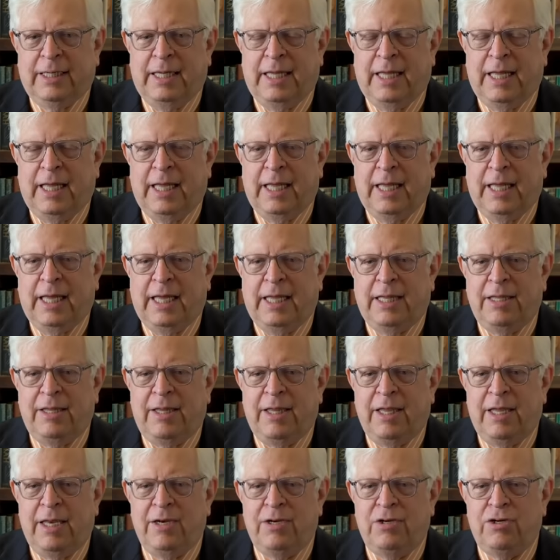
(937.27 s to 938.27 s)
And
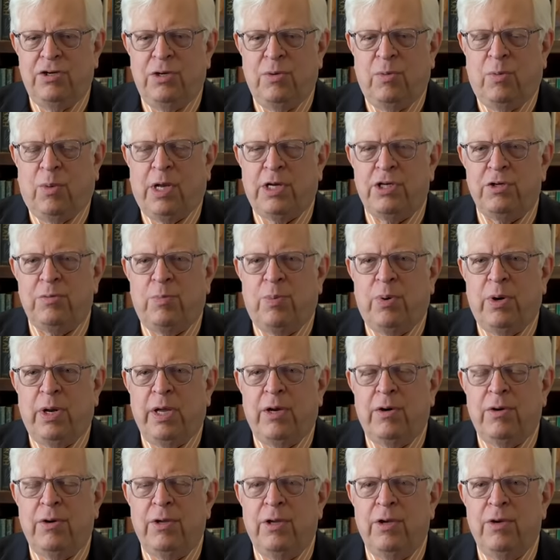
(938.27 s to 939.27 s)
then she watched
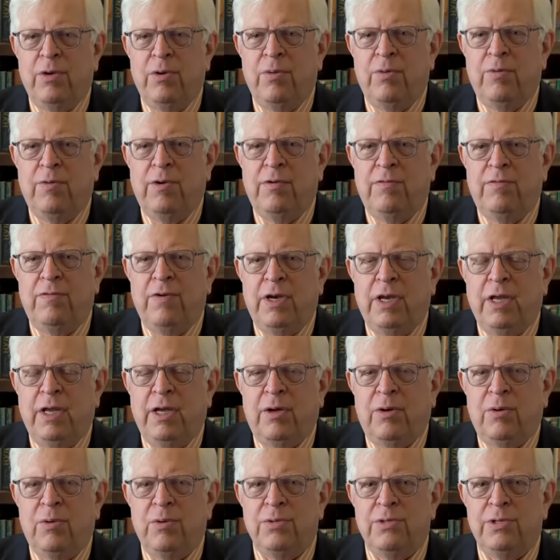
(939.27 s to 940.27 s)
PragerU
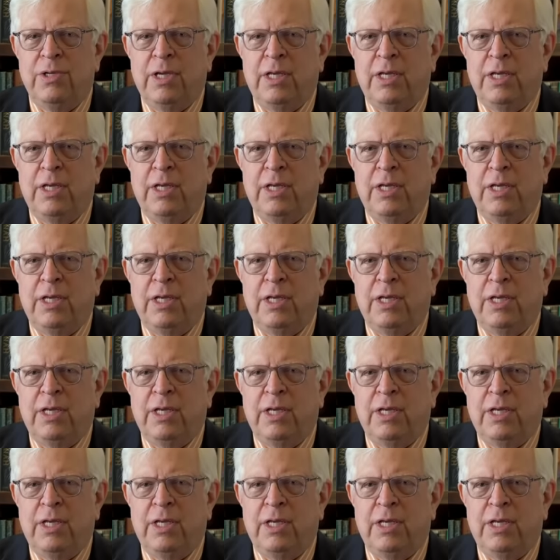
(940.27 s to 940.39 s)
videos,